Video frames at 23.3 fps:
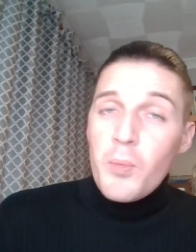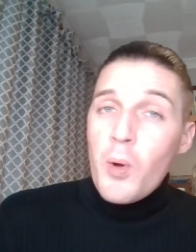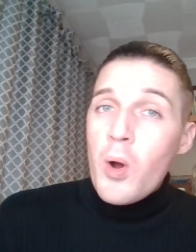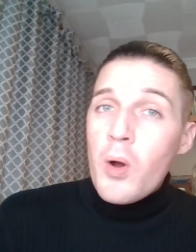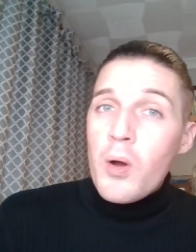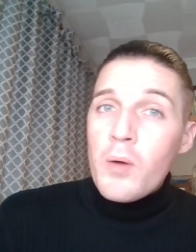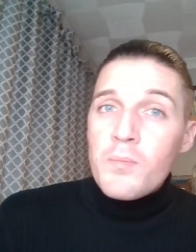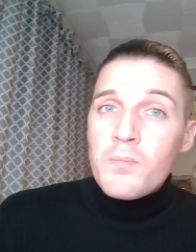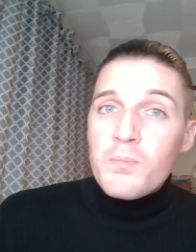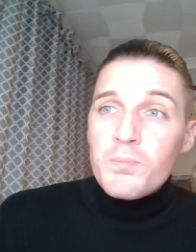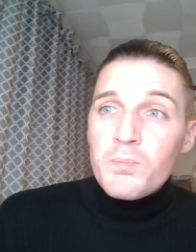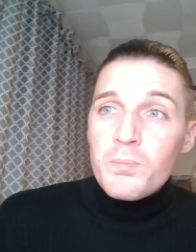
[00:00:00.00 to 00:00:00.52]

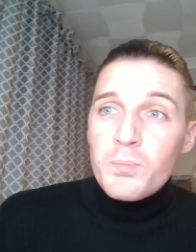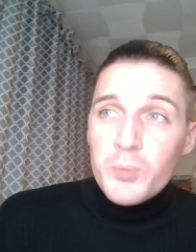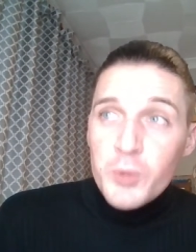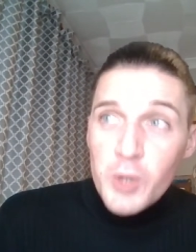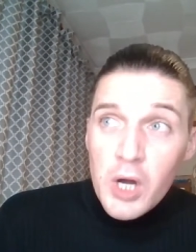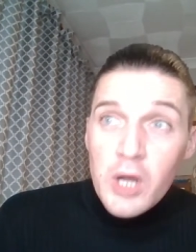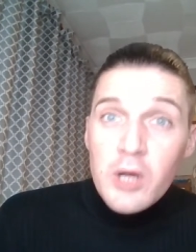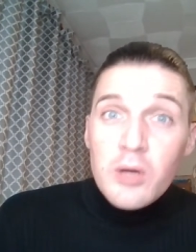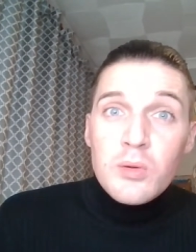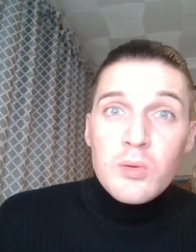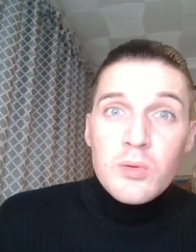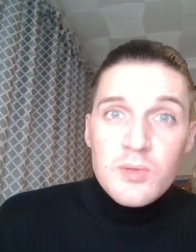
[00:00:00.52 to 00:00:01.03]
Bond
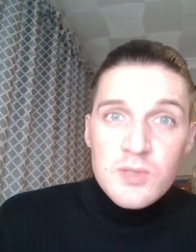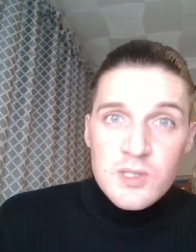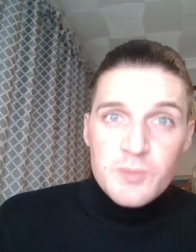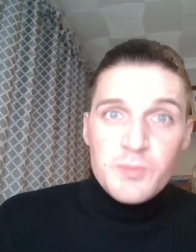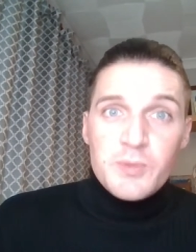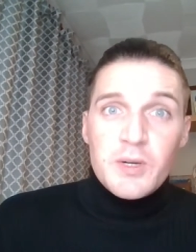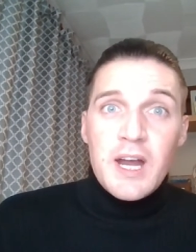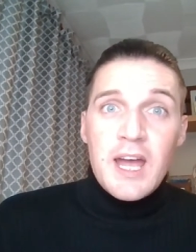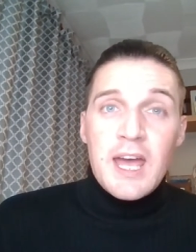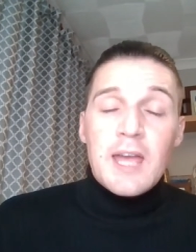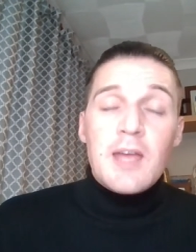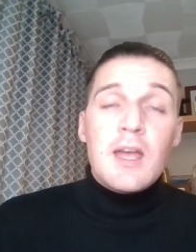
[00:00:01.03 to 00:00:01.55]
Pro
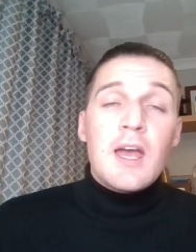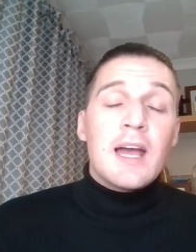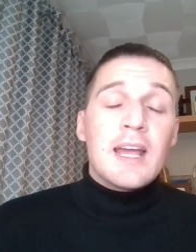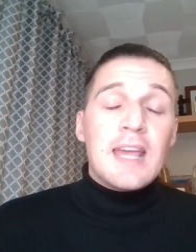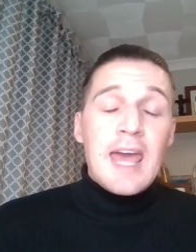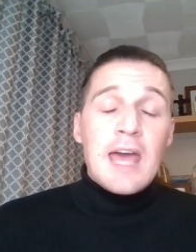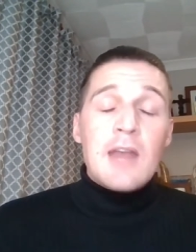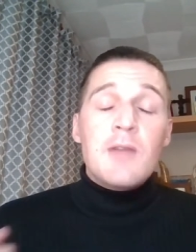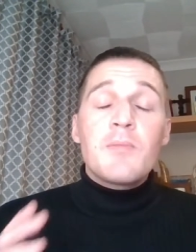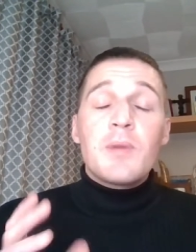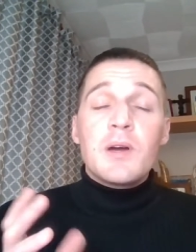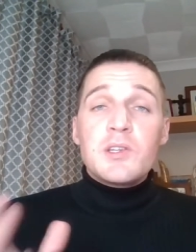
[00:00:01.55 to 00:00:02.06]
spray,
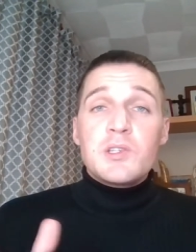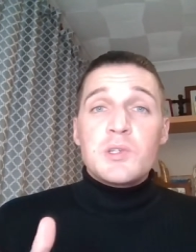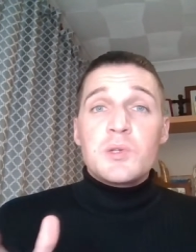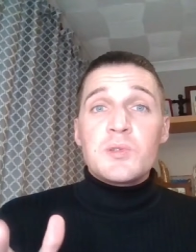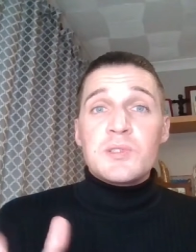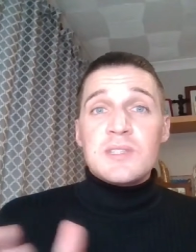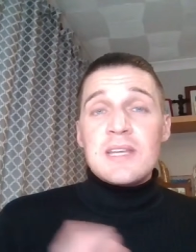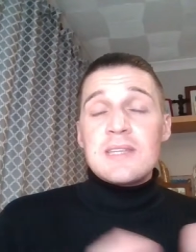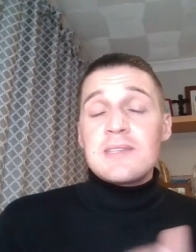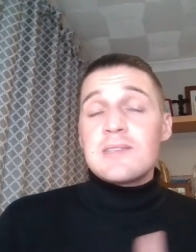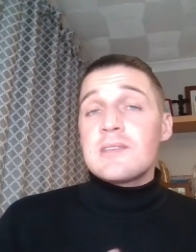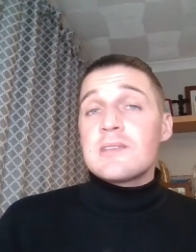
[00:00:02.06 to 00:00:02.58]
again by Dual
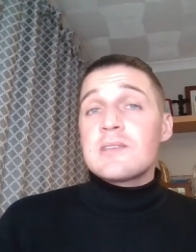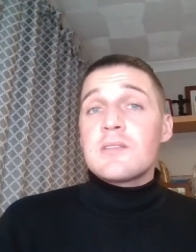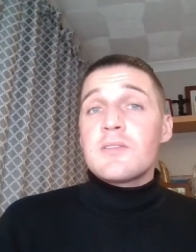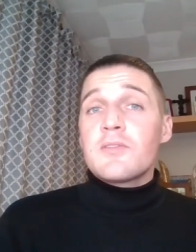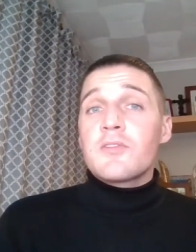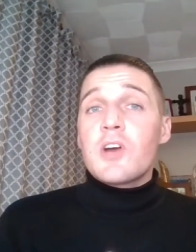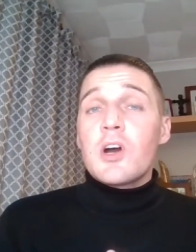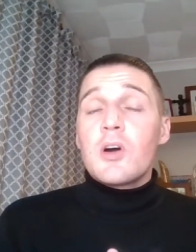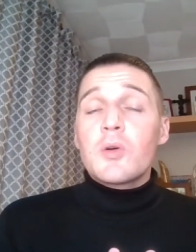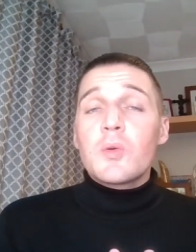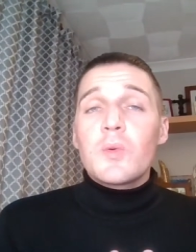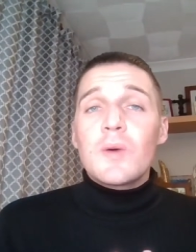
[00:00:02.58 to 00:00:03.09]
Senses
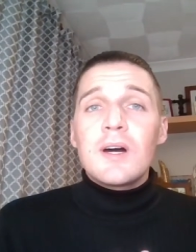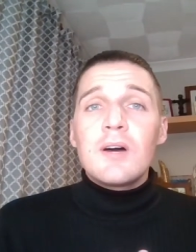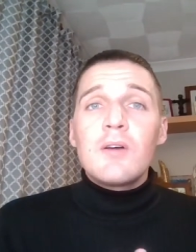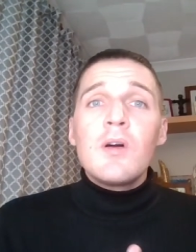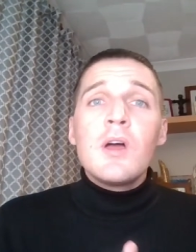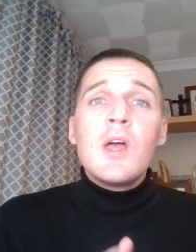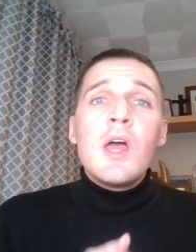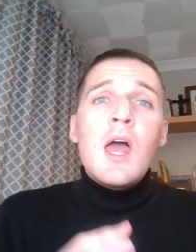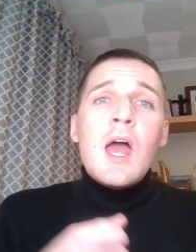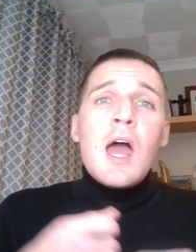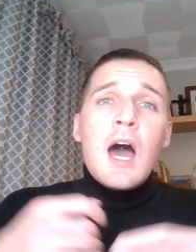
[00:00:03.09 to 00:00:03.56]
of Goldwell.